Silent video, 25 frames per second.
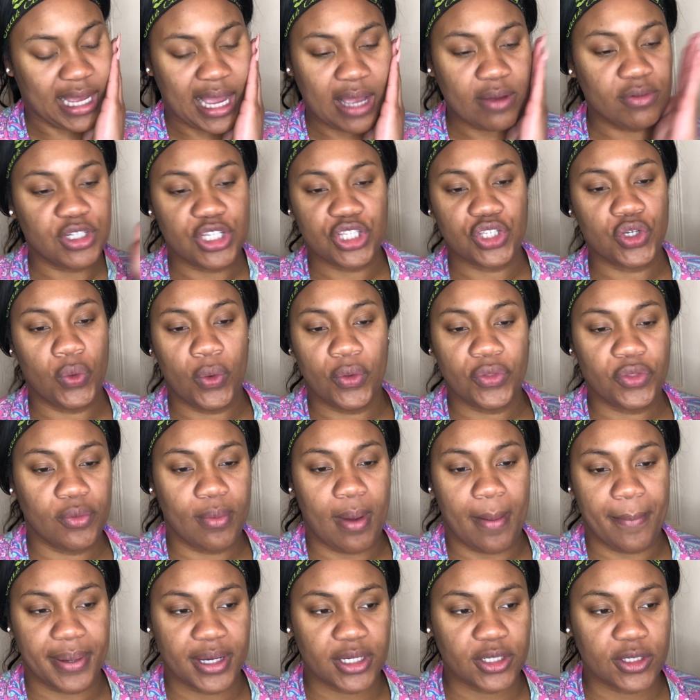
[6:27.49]
I was just going through
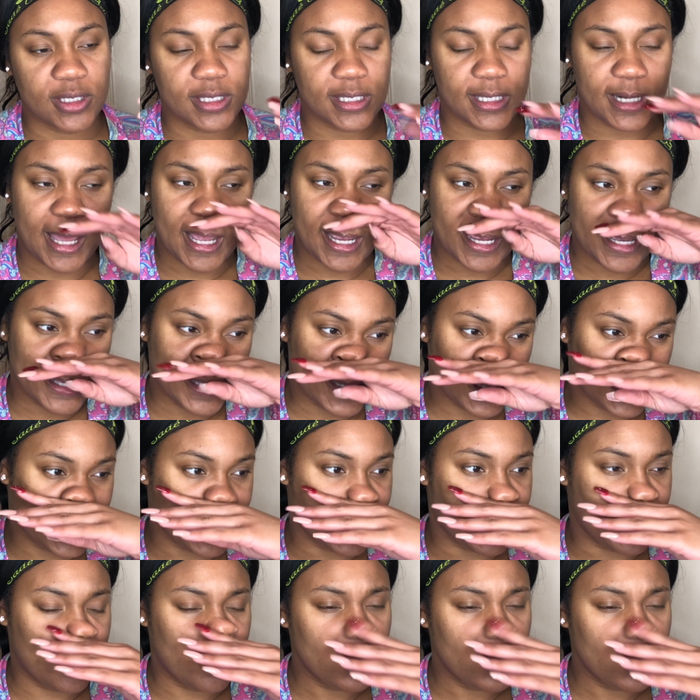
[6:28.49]
my pictures and I kept saying,